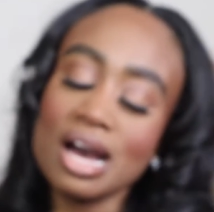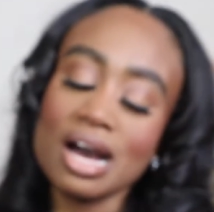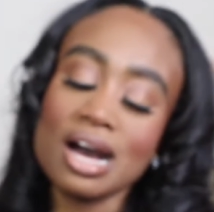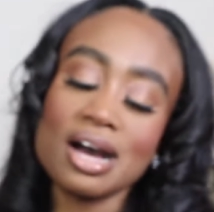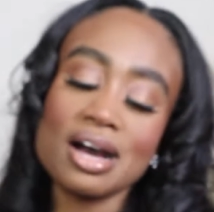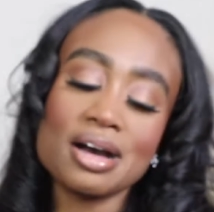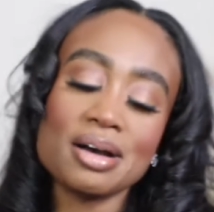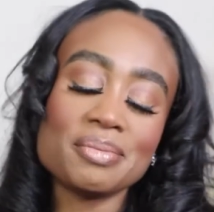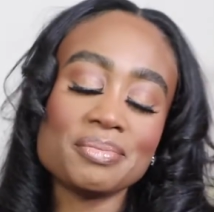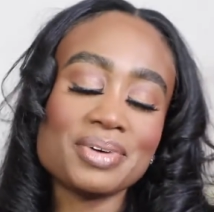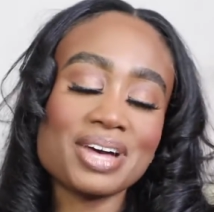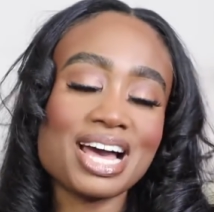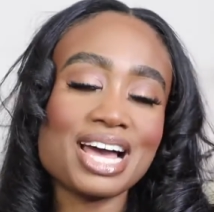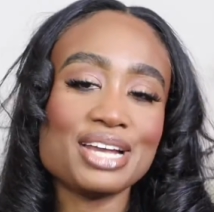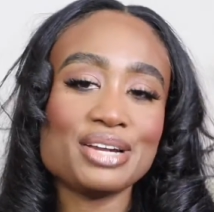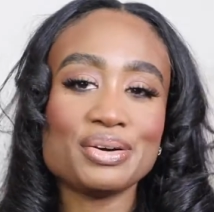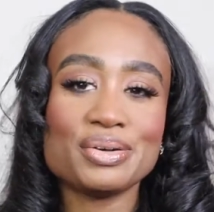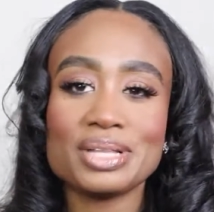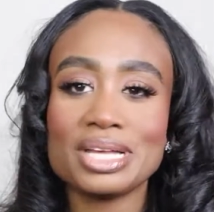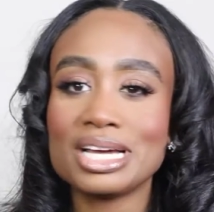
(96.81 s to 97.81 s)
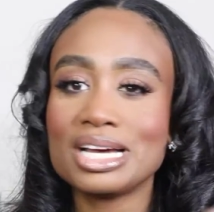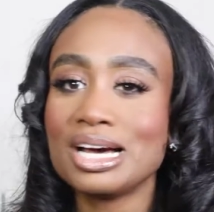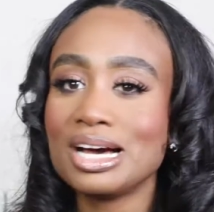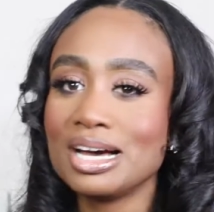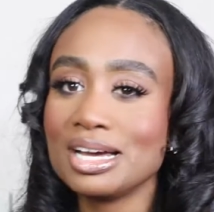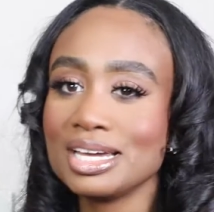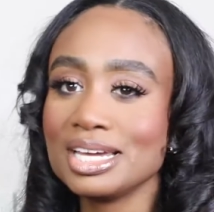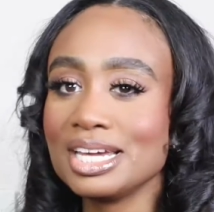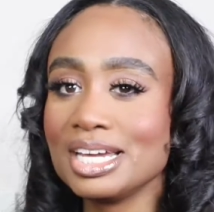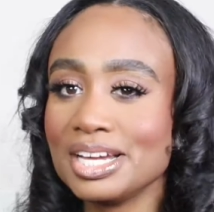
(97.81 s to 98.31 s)
Um, I know like
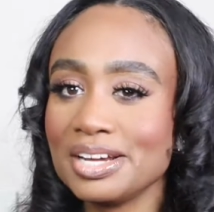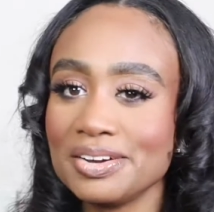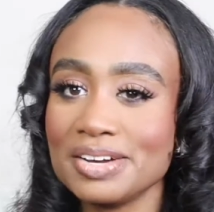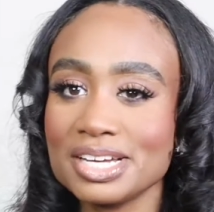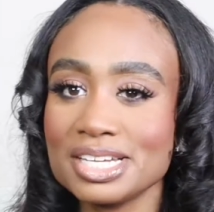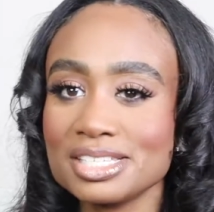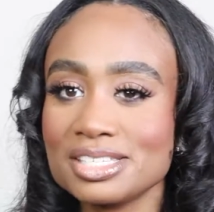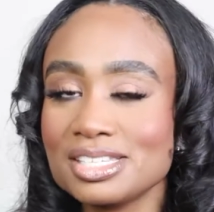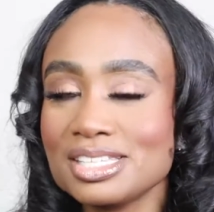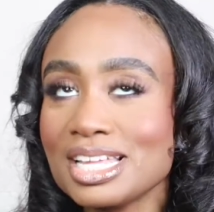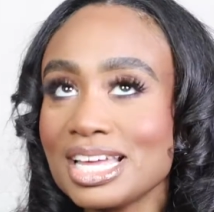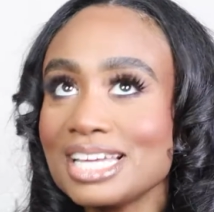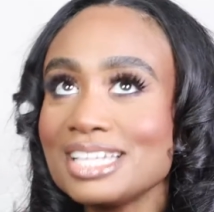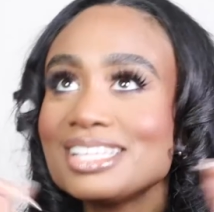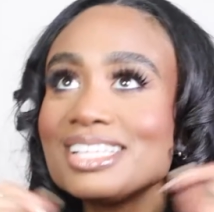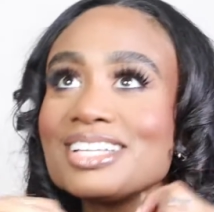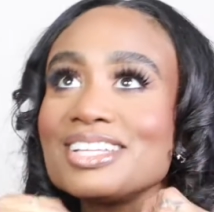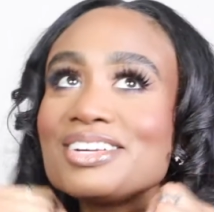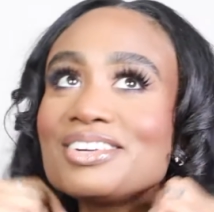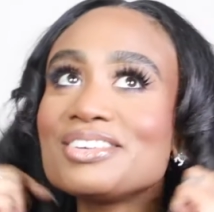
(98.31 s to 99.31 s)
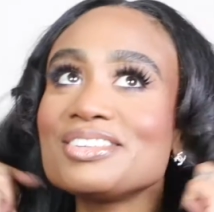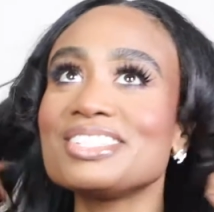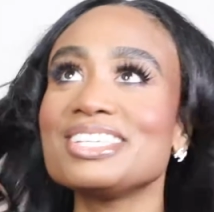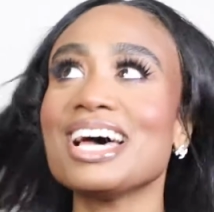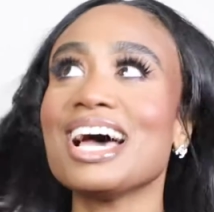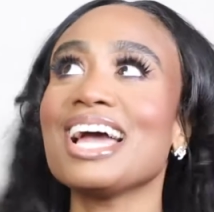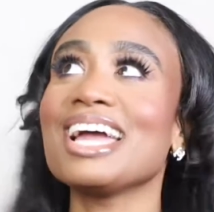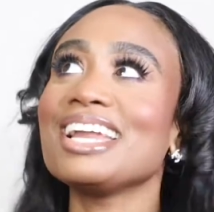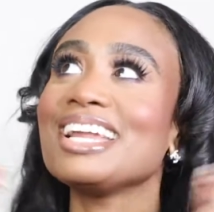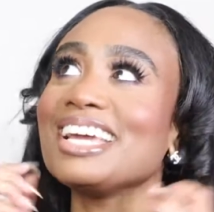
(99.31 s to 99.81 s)
huggy earrings, like the little
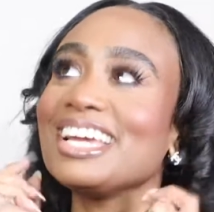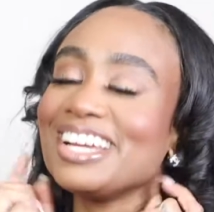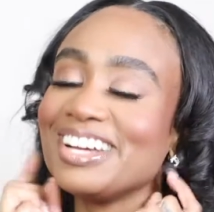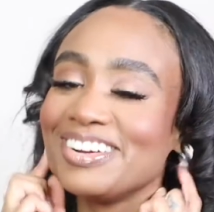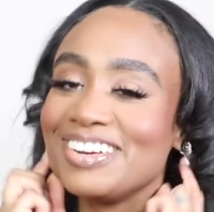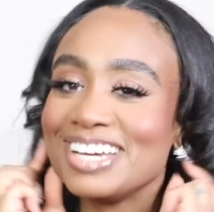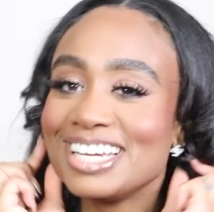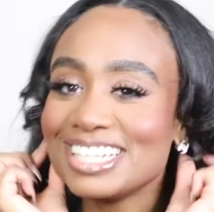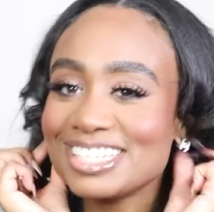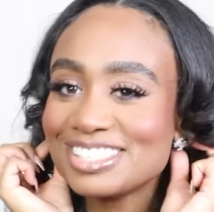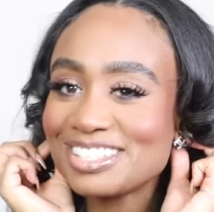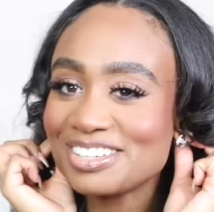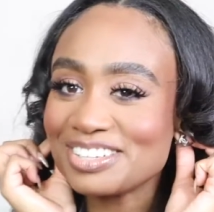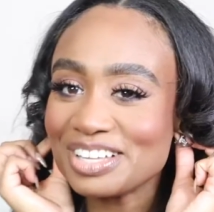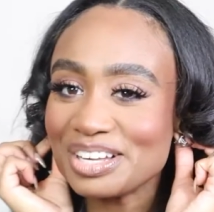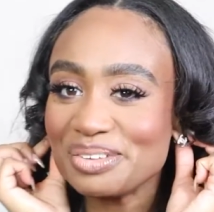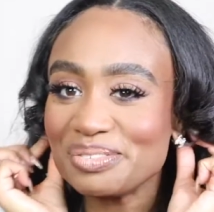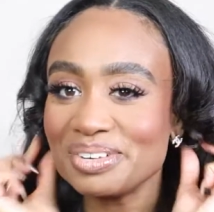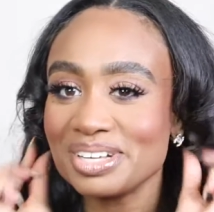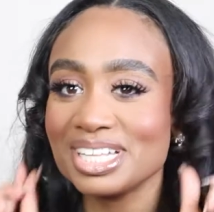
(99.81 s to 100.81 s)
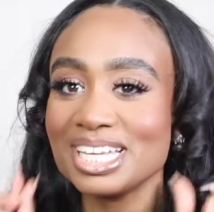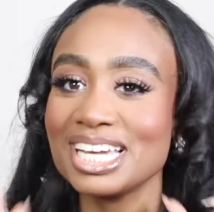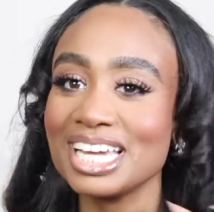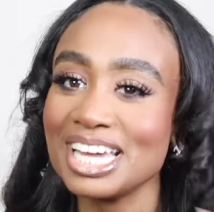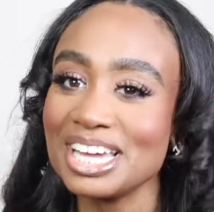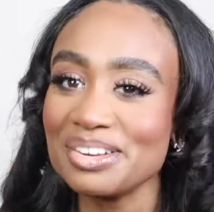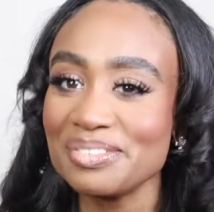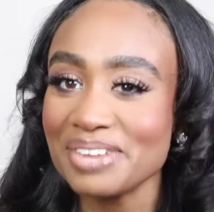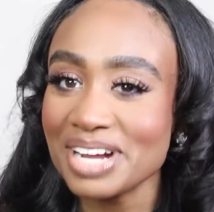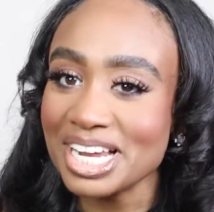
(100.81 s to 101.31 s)
tiny earrings are like really
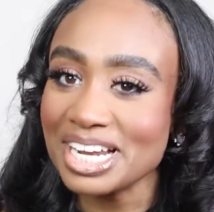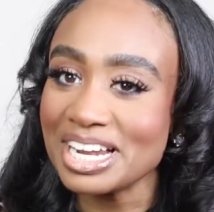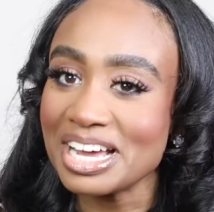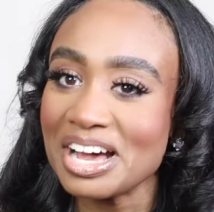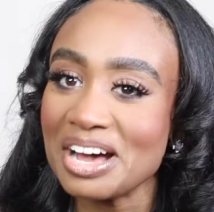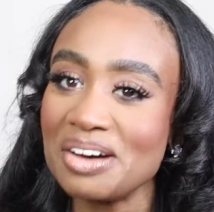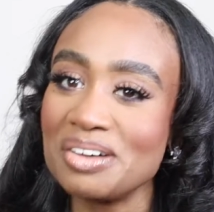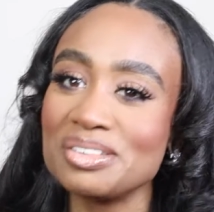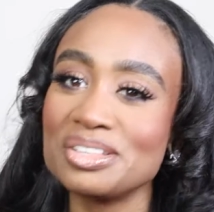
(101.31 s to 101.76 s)
in right now.